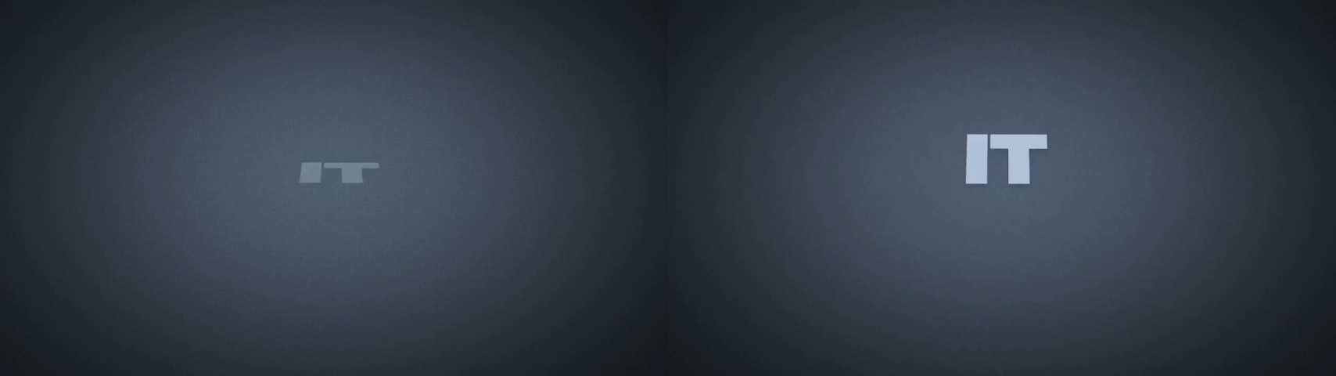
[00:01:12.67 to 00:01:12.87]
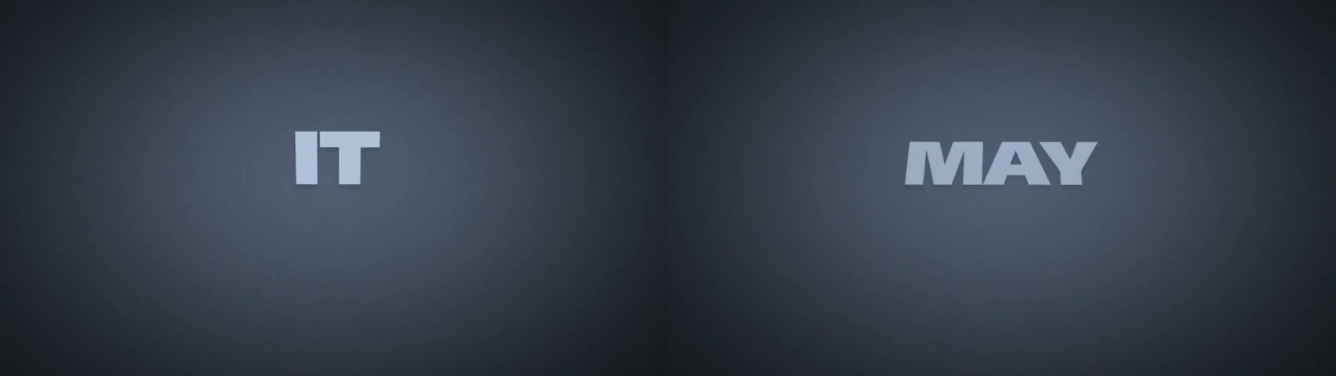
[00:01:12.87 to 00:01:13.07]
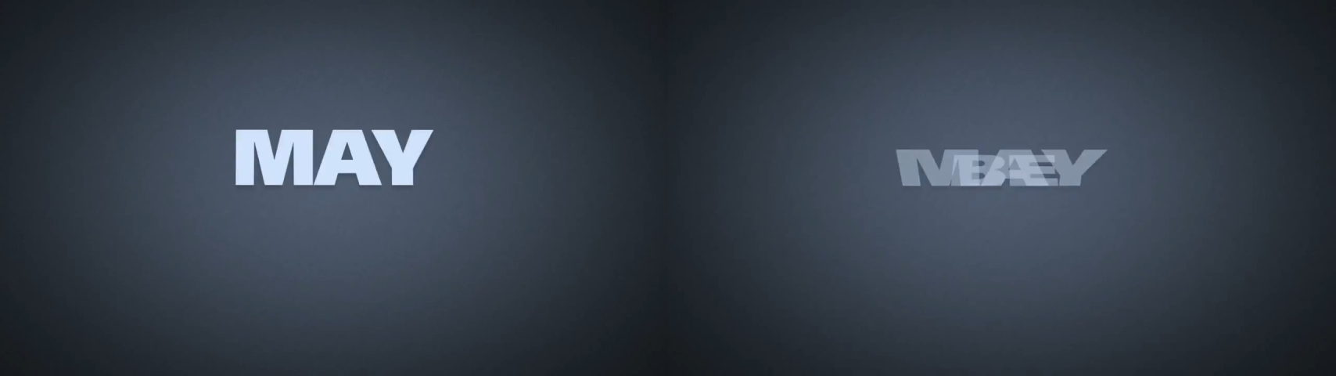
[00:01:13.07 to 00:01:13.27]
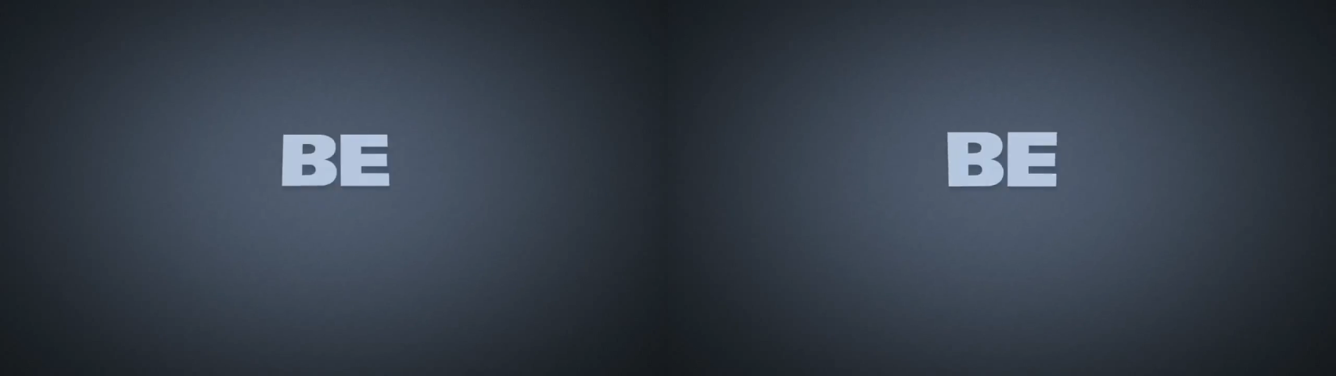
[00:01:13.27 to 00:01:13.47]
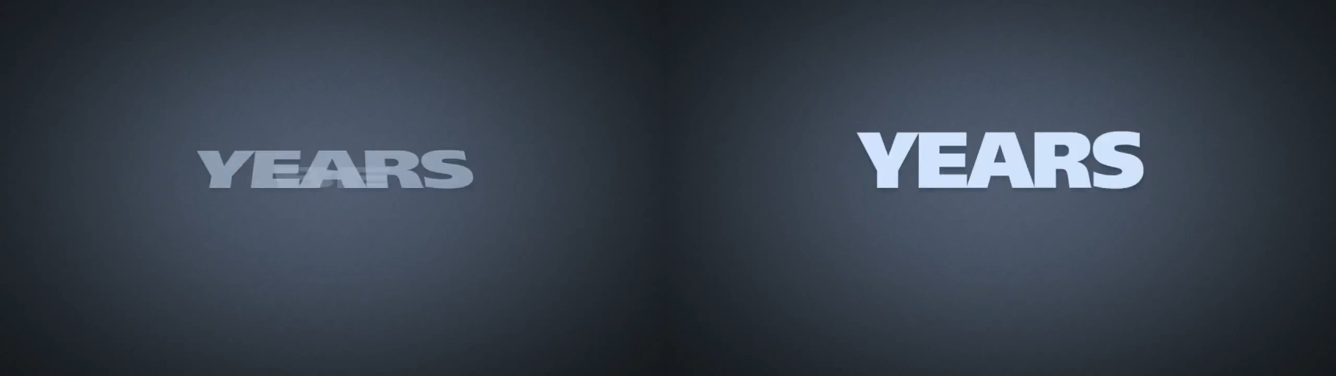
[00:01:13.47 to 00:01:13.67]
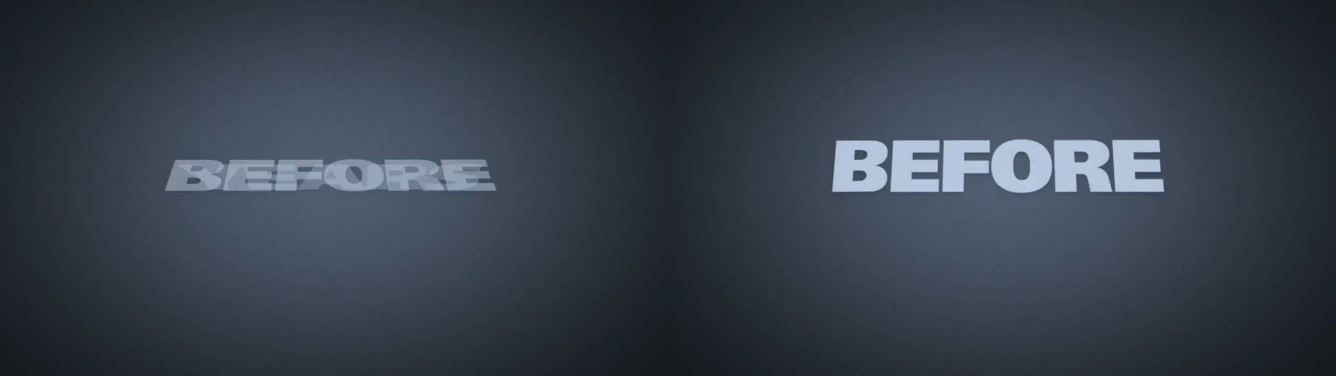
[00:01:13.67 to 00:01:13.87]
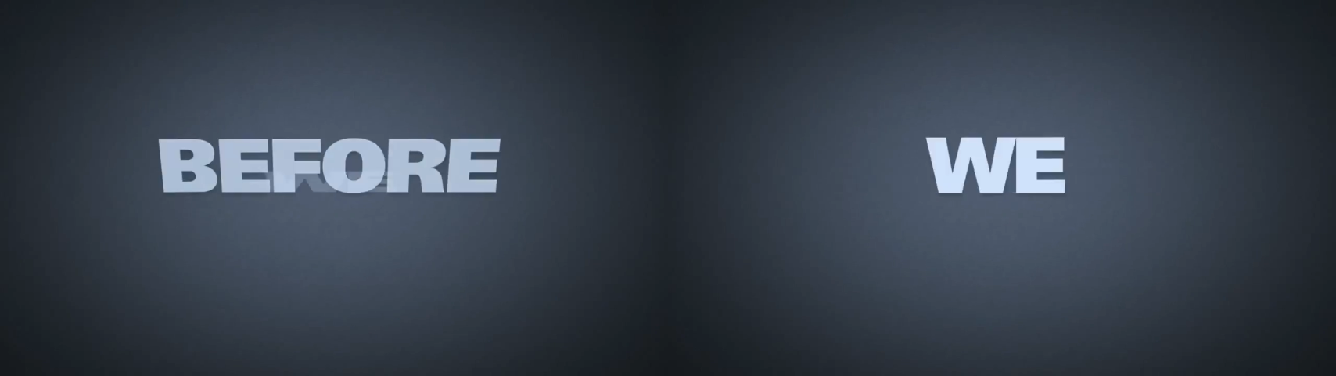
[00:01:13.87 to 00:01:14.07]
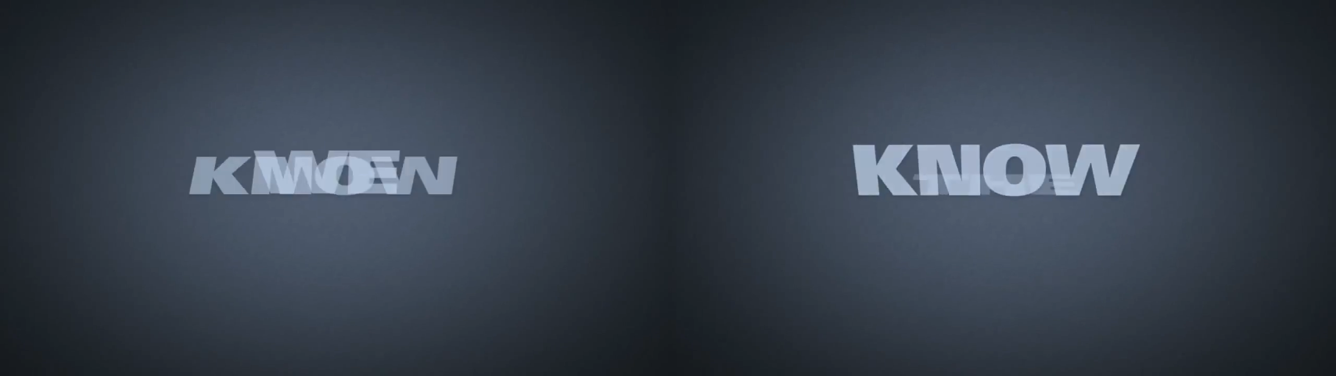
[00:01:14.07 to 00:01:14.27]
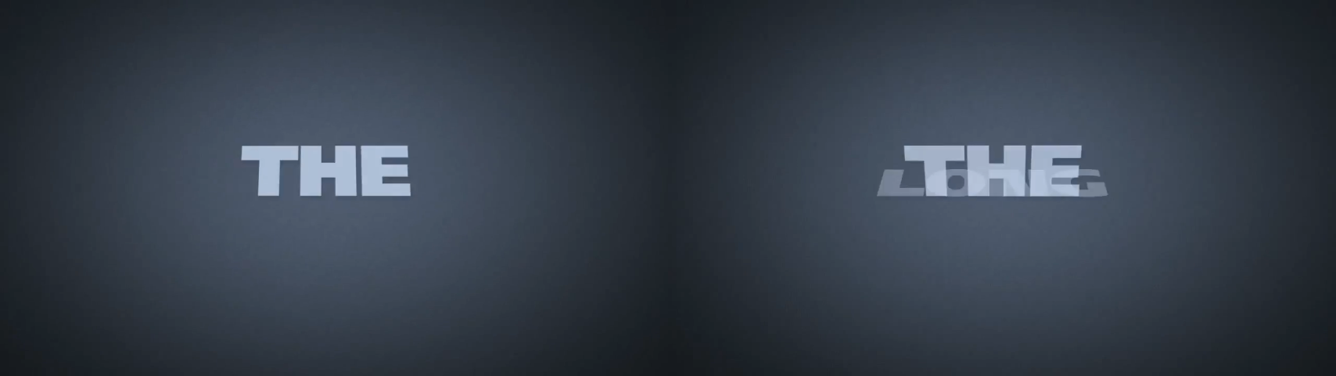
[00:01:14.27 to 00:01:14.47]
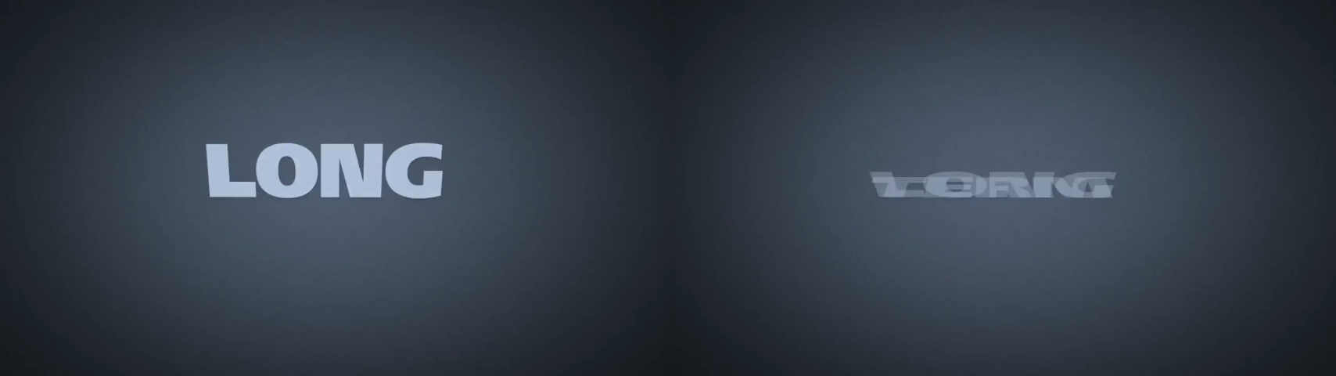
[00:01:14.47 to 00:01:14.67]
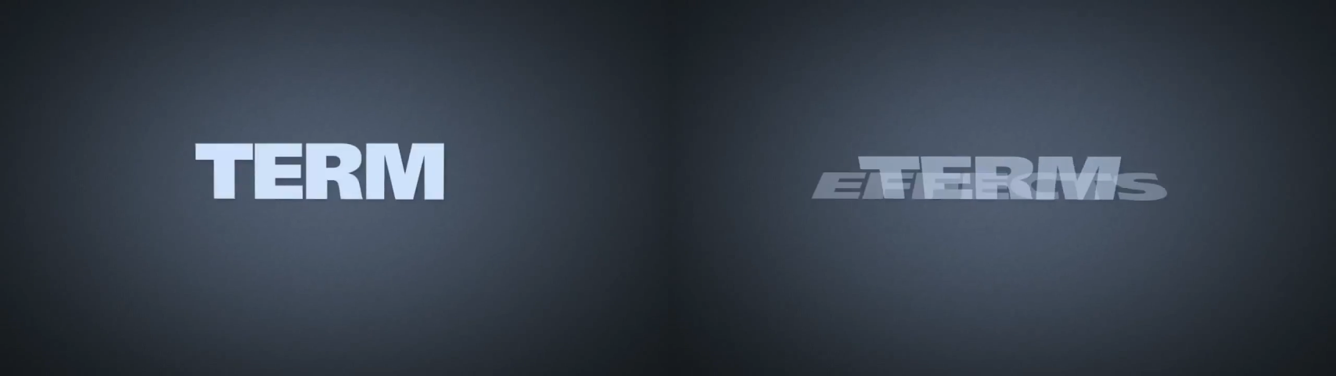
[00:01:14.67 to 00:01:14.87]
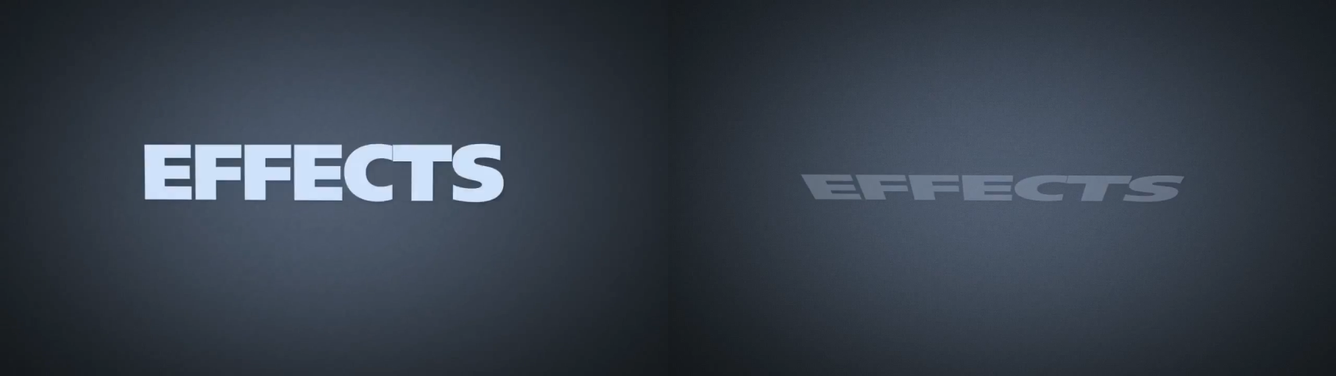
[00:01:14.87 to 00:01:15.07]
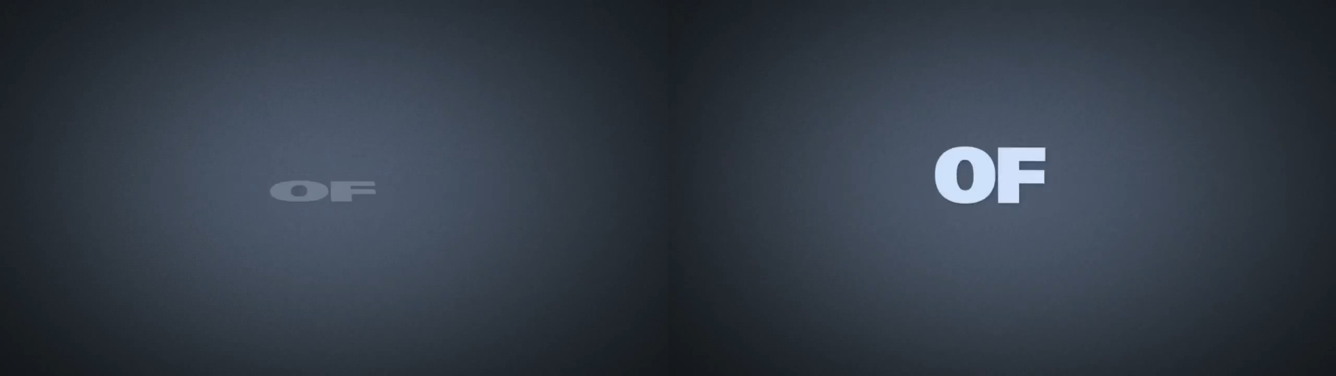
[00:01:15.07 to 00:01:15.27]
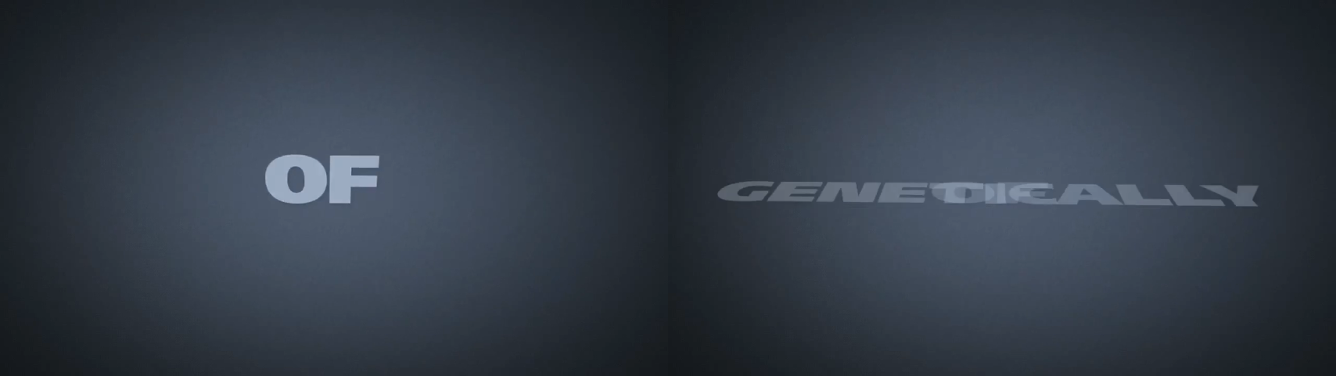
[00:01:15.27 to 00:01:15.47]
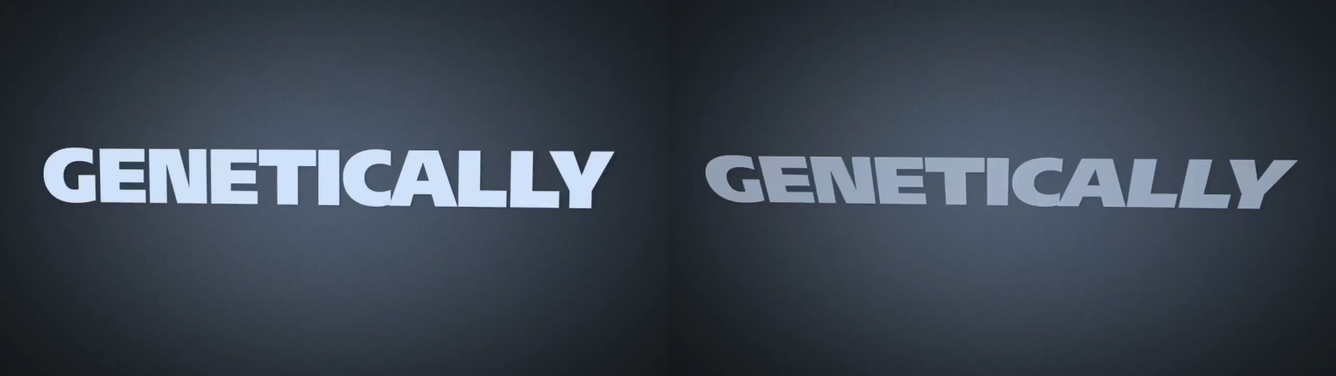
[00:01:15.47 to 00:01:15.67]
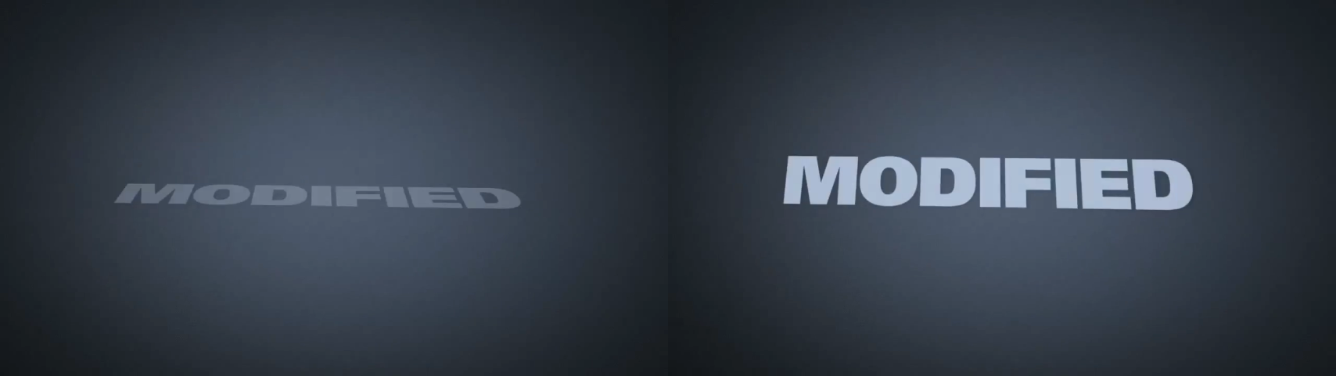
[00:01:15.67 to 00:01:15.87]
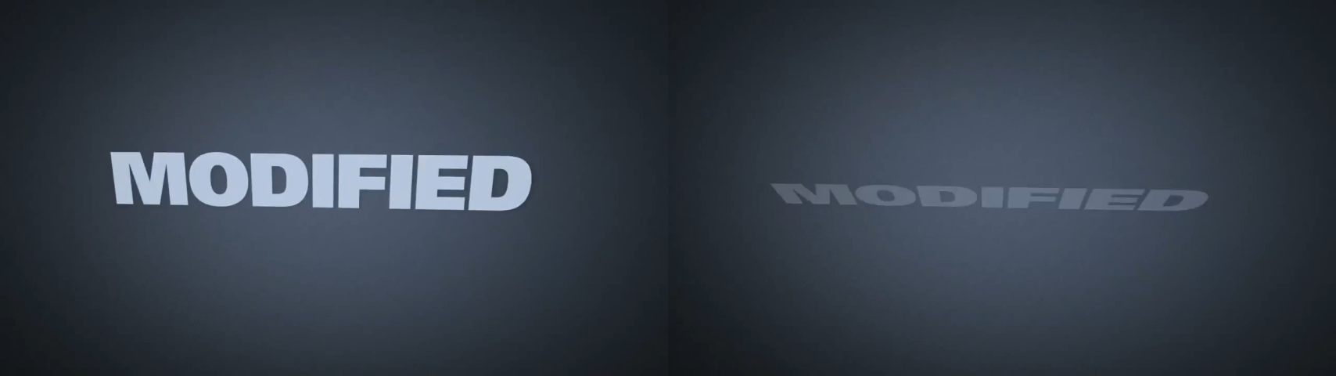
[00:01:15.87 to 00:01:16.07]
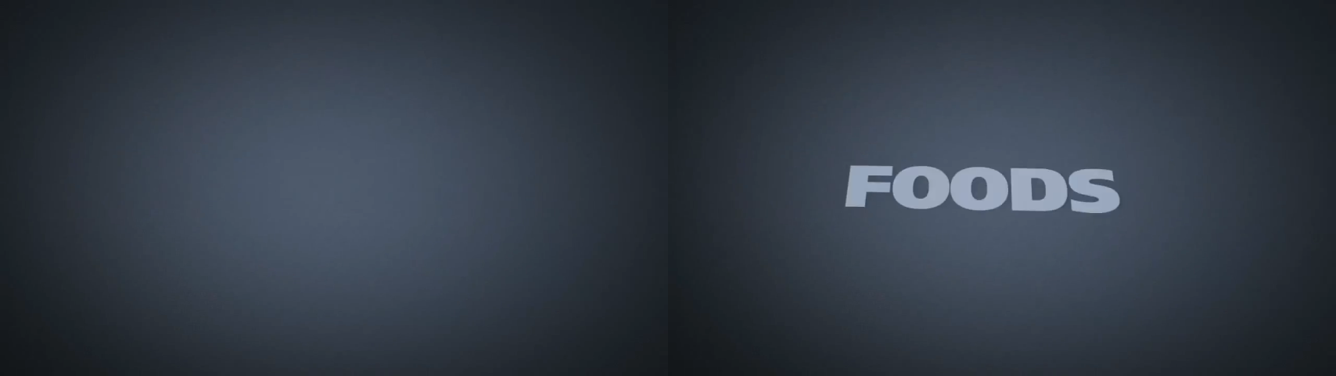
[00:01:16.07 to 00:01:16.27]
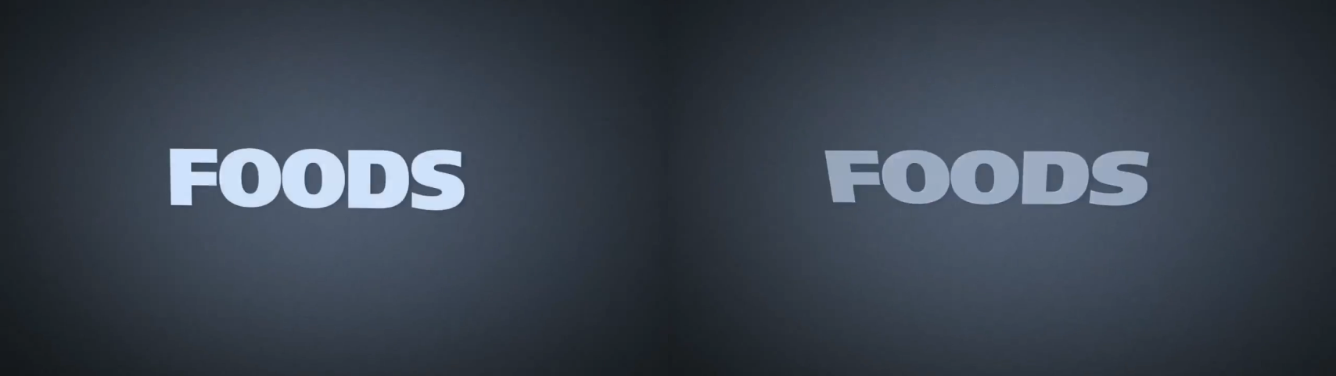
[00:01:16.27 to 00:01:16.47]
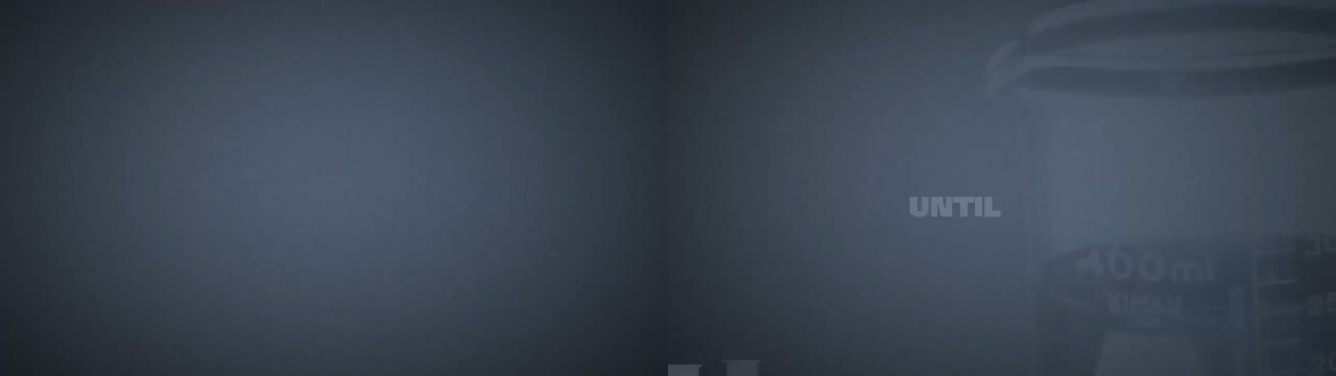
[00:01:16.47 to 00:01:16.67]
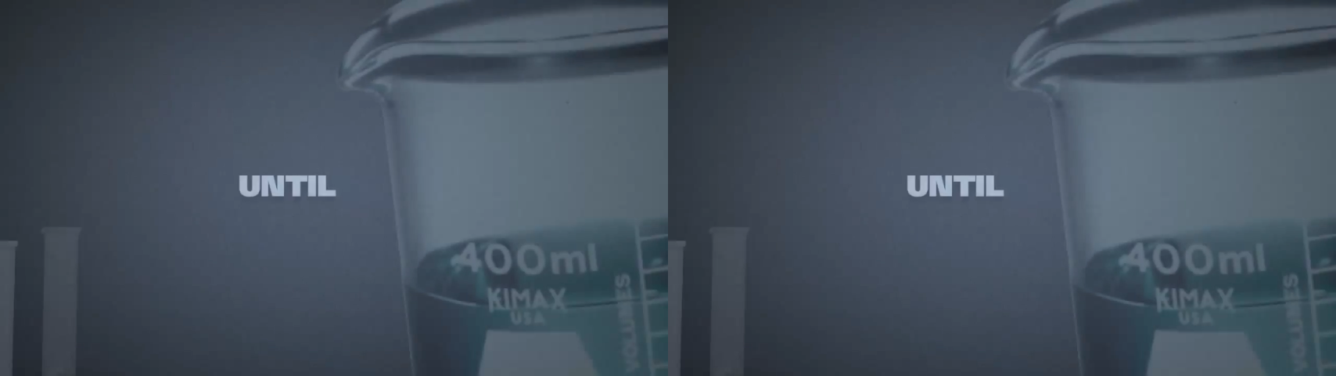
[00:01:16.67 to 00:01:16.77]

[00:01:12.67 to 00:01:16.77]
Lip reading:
(no speaker visible)